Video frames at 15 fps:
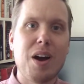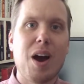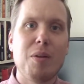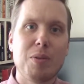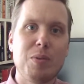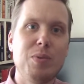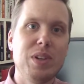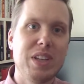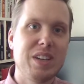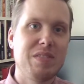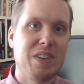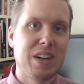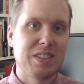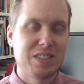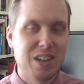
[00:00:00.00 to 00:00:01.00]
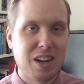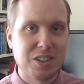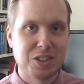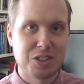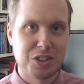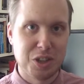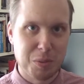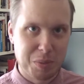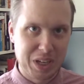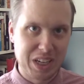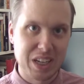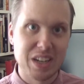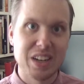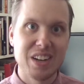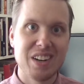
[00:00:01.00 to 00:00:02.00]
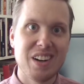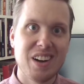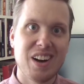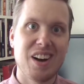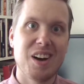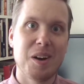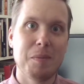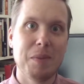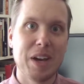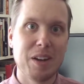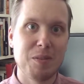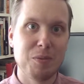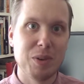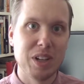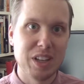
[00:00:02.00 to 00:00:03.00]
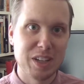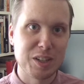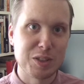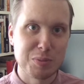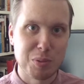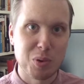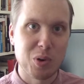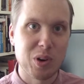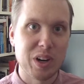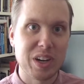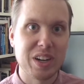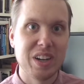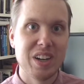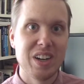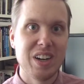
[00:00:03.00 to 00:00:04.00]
would really advise not just jumping in and really exploring